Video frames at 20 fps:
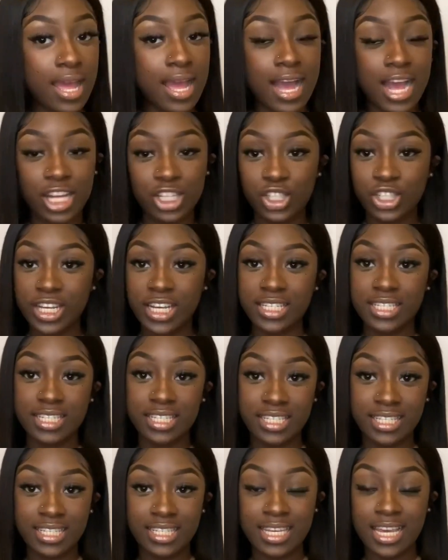As you guys can
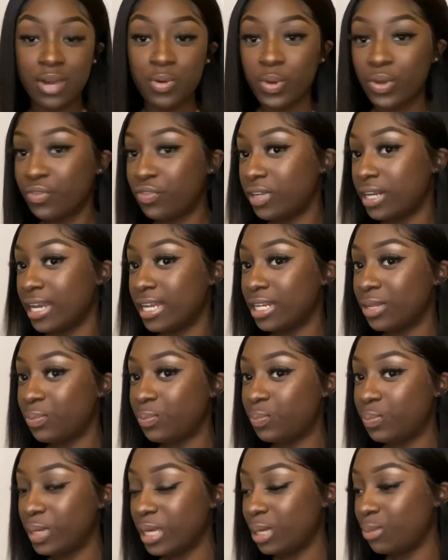see, I went for like the
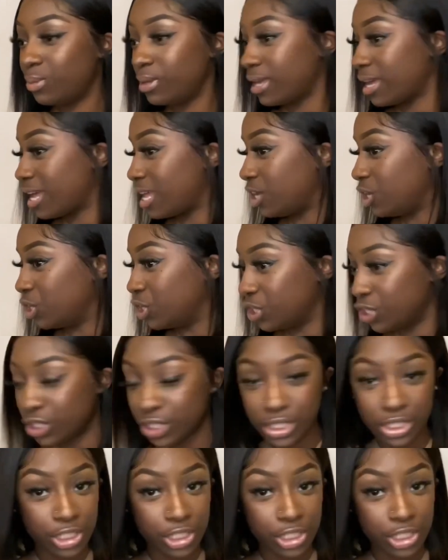baby hair look,